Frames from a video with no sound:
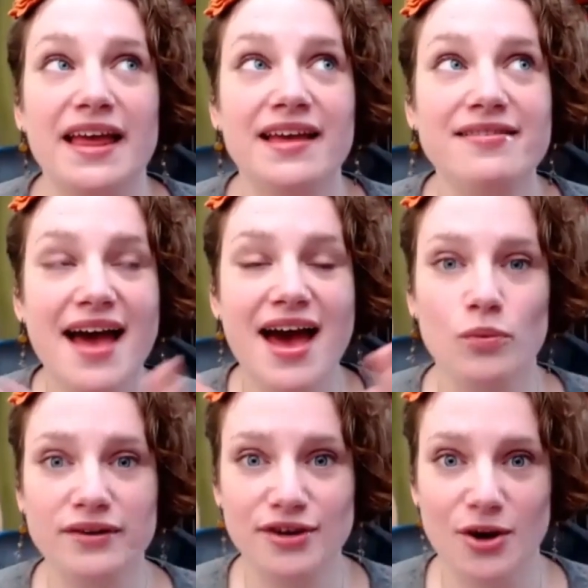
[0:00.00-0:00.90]
In
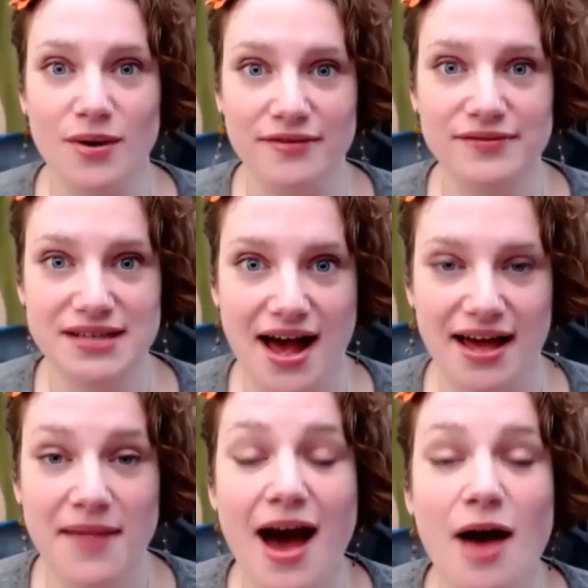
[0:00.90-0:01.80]
that window of
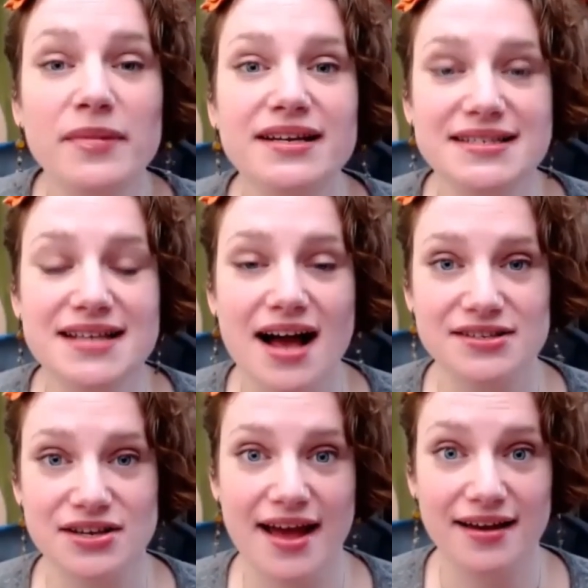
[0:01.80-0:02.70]
time, how many
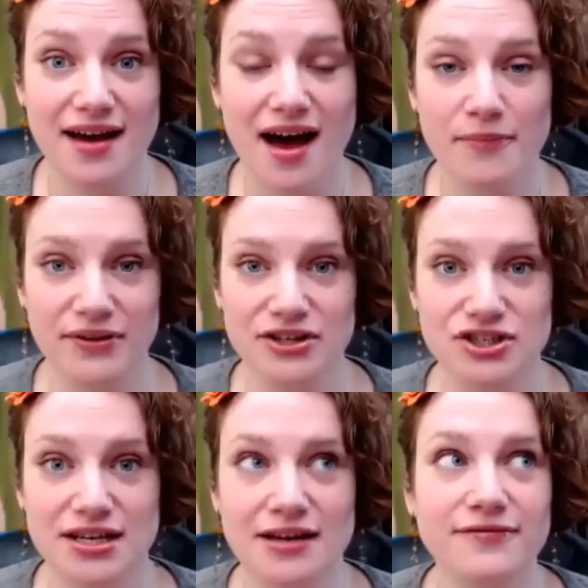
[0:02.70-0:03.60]
socks could I
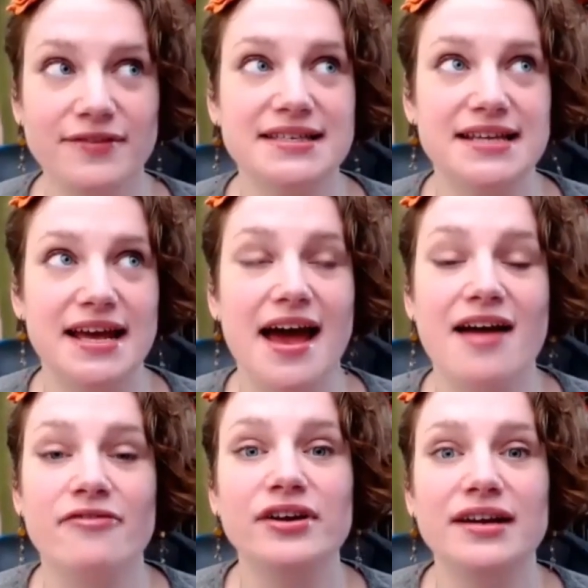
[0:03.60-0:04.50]
accomplish if, let's say,
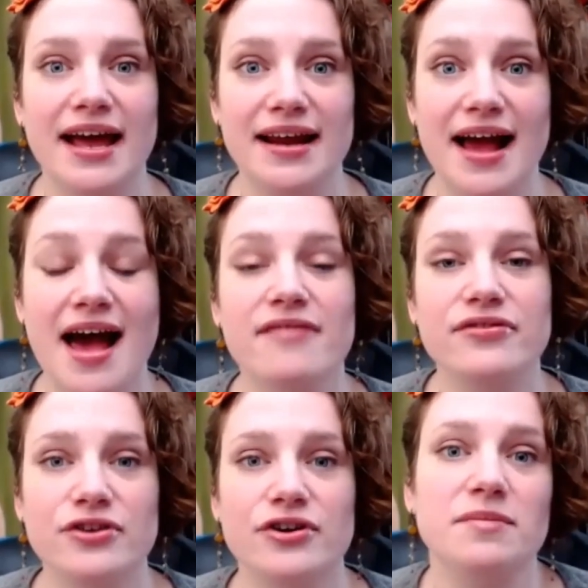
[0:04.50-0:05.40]
every night I
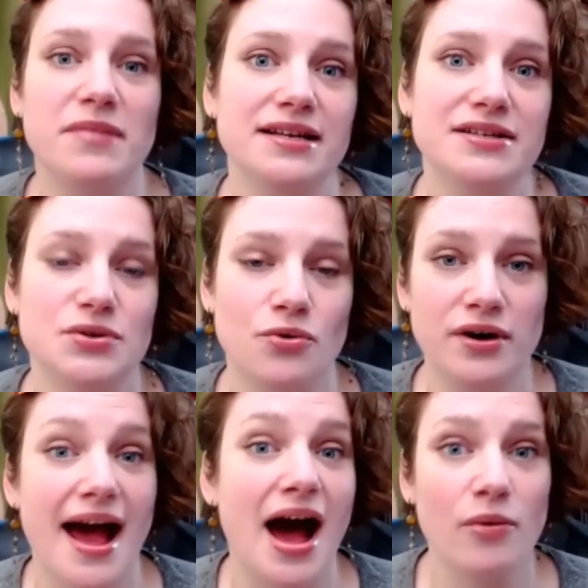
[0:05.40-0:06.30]
have 30 minutes
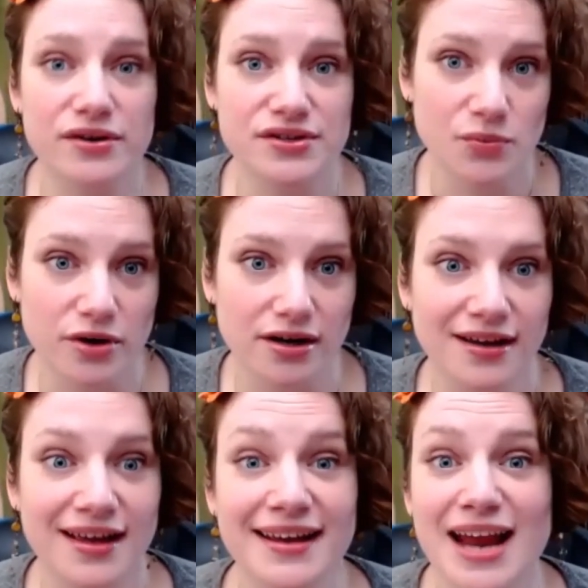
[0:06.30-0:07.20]
or an hour to
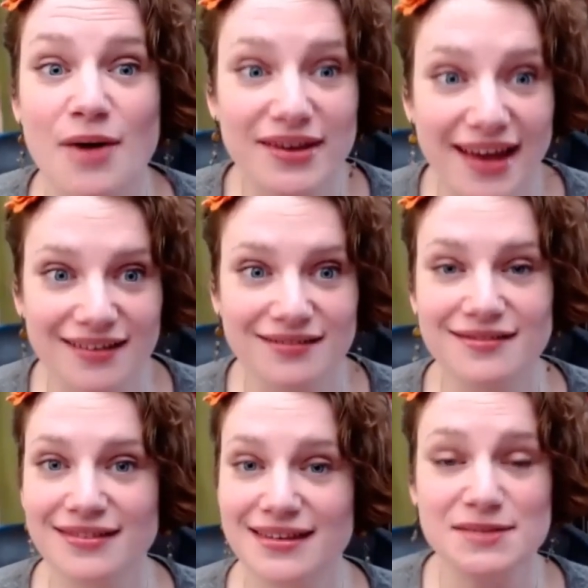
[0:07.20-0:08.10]
work? Now,
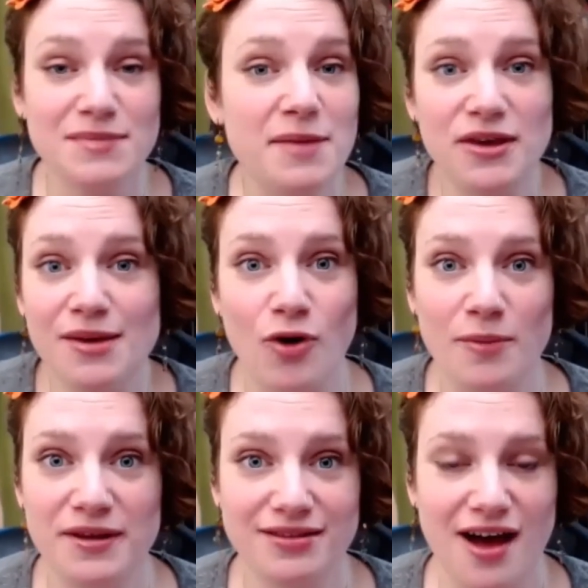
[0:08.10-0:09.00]
again, this might be a
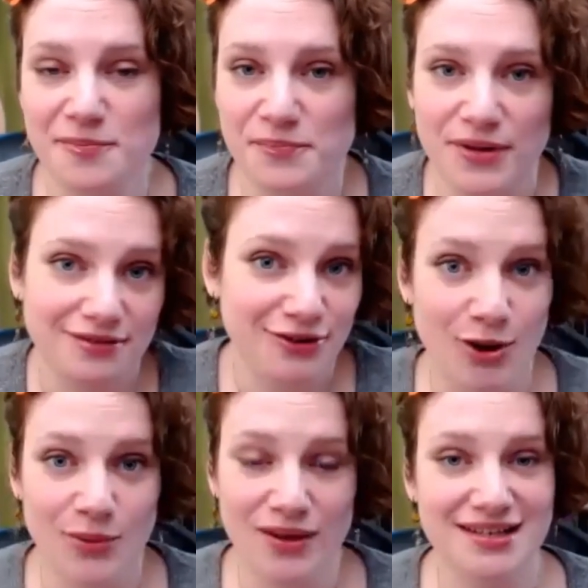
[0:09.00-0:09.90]
morbid thought, but
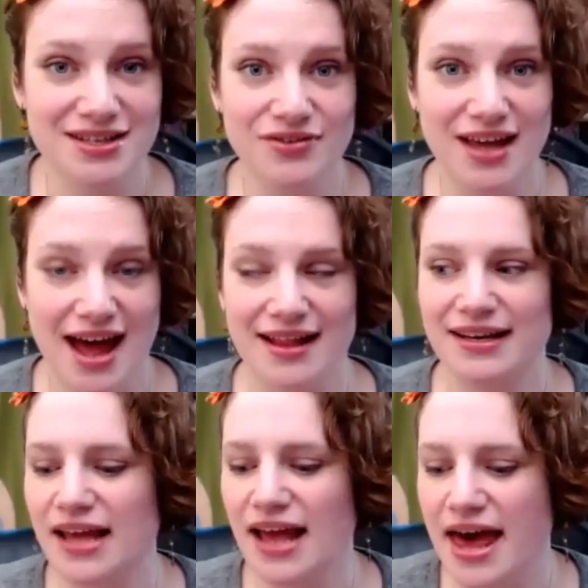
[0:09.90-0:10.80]
you know, it is the
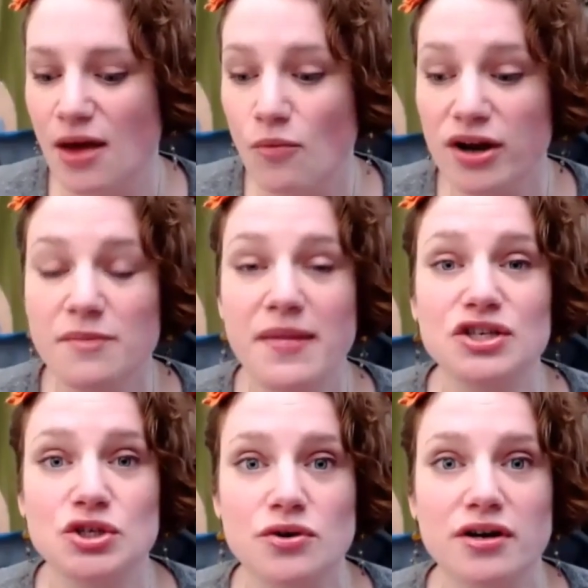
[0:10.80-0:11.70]
reality. And I want to
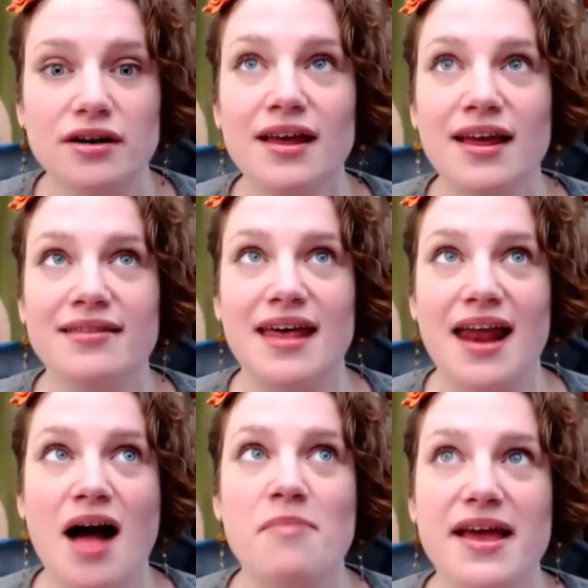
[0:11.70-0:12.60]
make sure
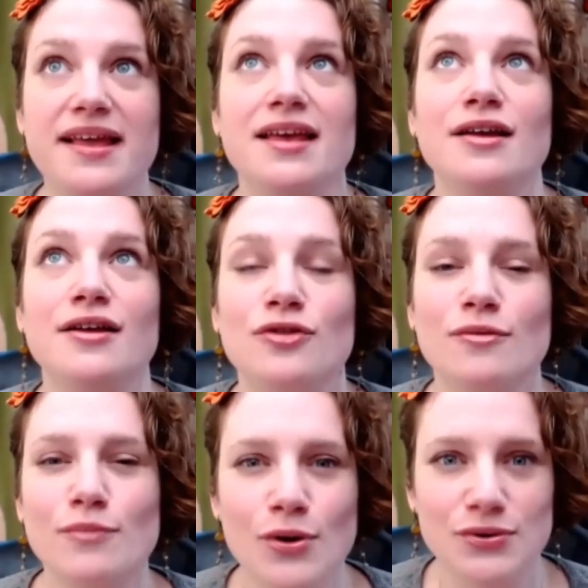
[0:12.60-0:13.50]
that I'm
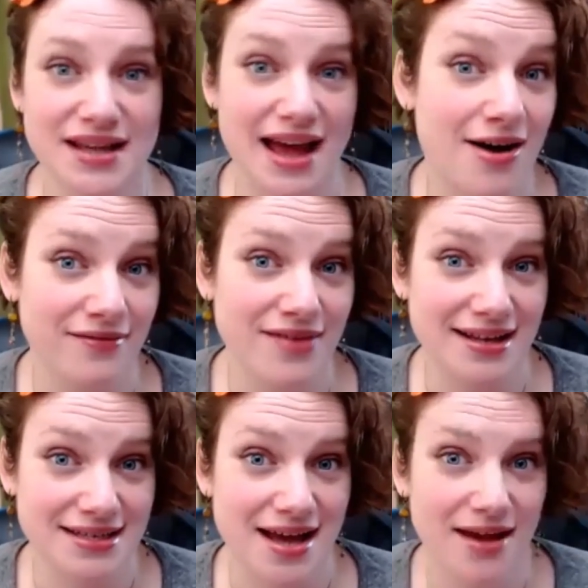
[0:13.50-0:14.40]
making the most out of
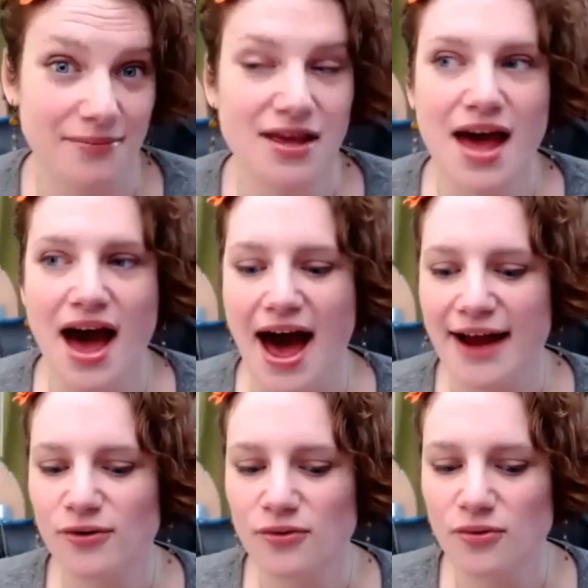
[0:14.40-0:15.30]
that time.
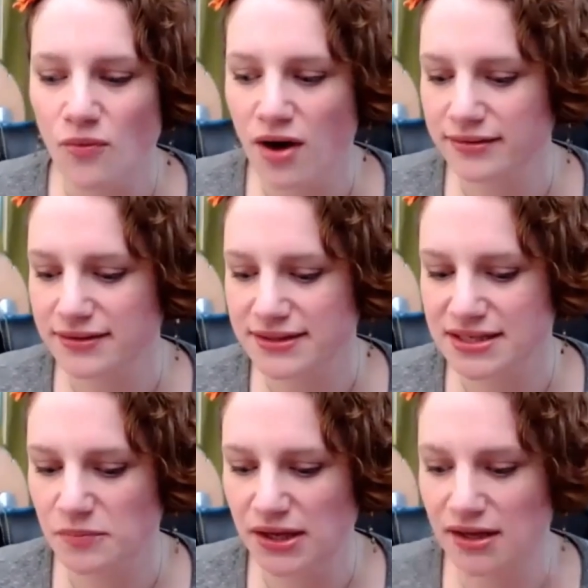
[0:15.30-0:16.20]
I don't want
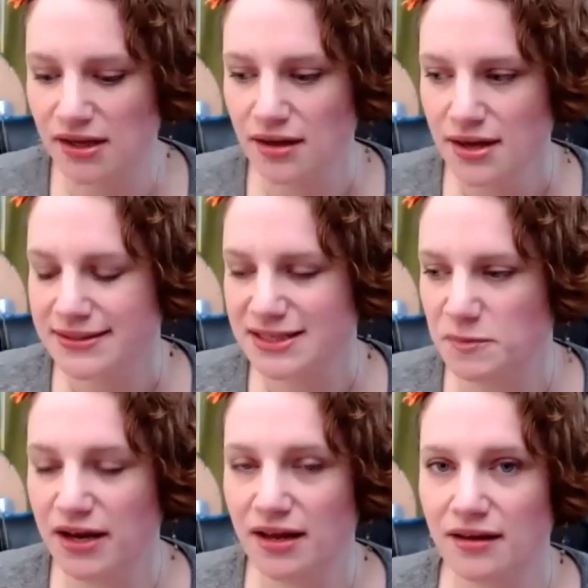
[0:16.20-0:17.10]
to be
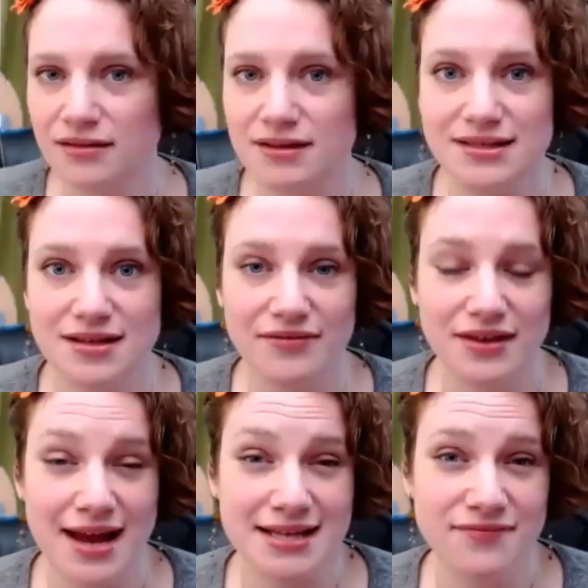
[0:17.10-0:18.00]
spinning the stuff
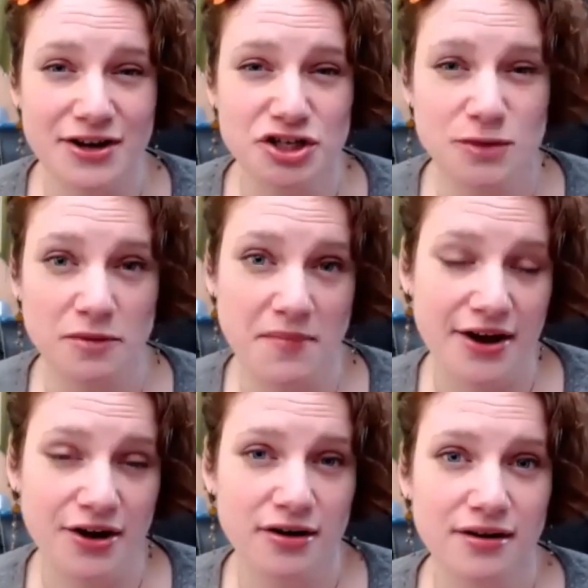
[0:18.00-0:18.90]
that has vegetable
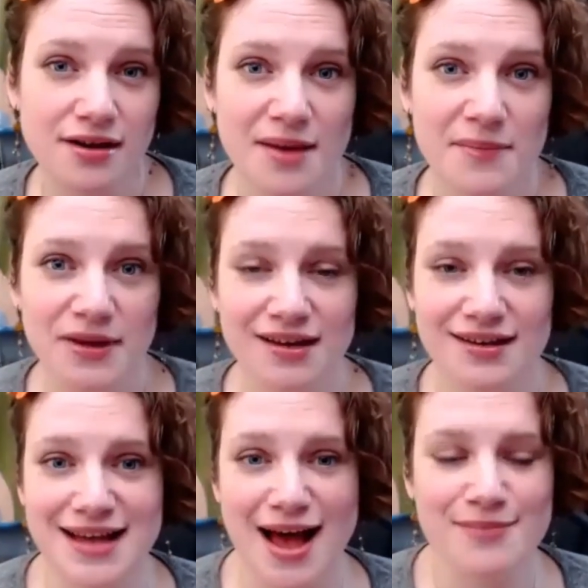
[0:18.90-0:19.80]
matter,
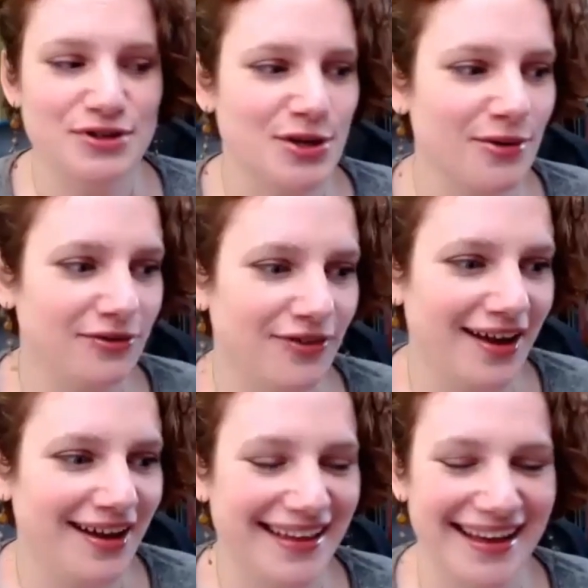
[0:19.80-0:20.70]
because I'm so
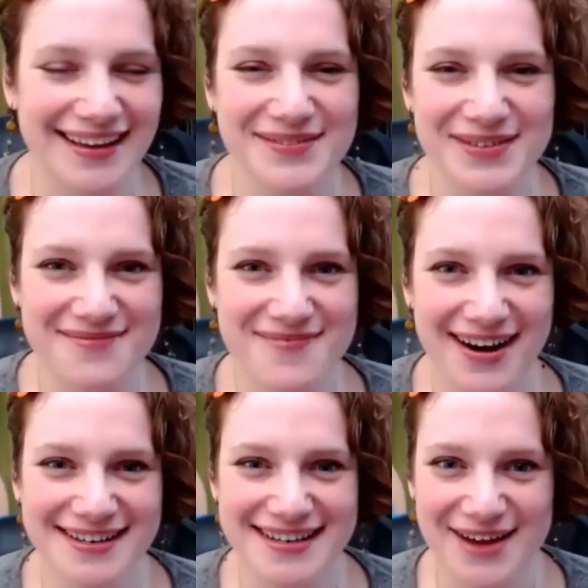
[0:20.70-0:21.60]
afraid, like with
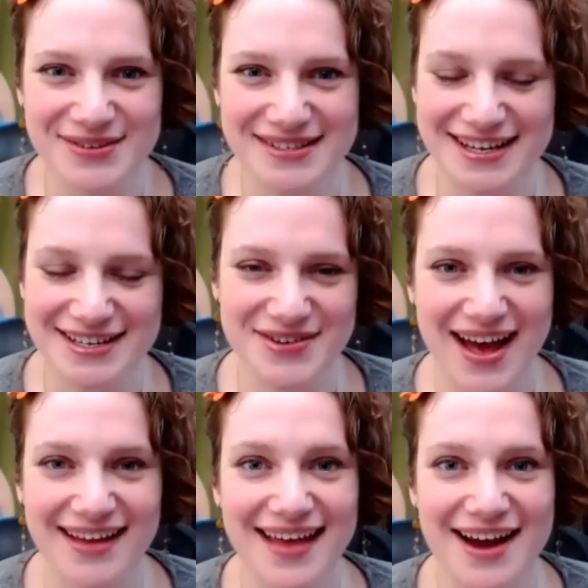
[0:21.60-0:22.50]
Mars, how you said you
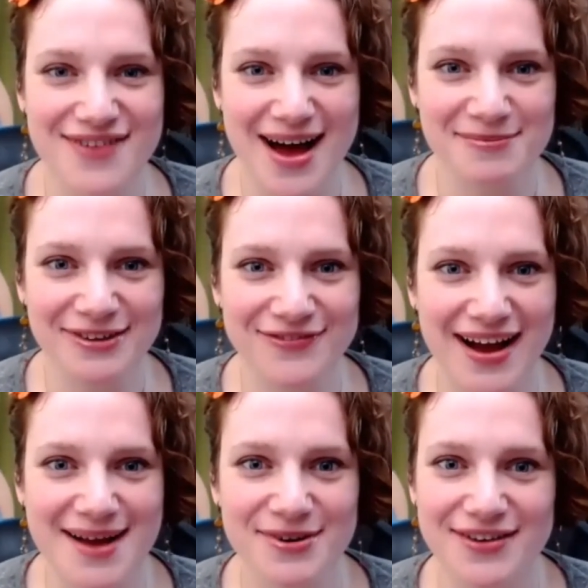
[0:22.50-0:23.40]
had that Rami
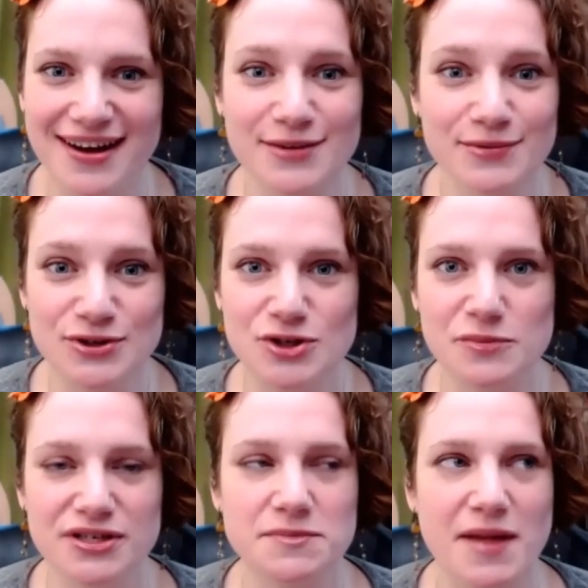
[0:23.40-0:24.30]
fiber, right, that was super
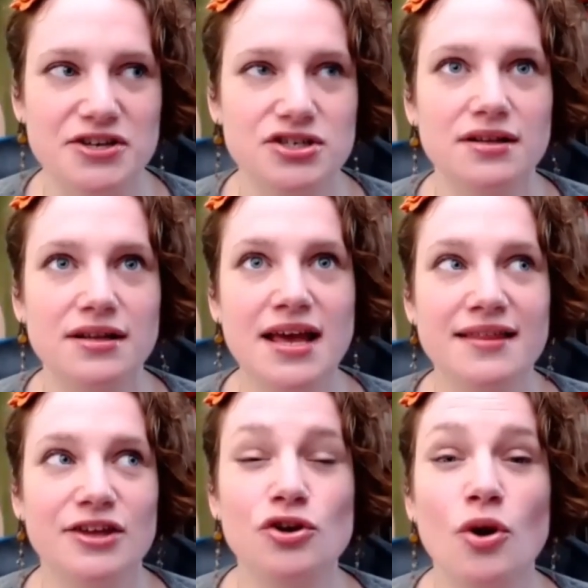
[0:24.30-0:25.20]
special, that
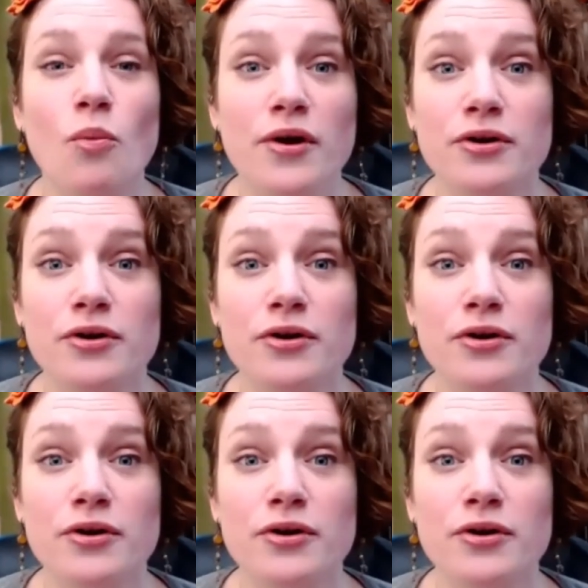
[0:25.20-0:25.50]
you don't want to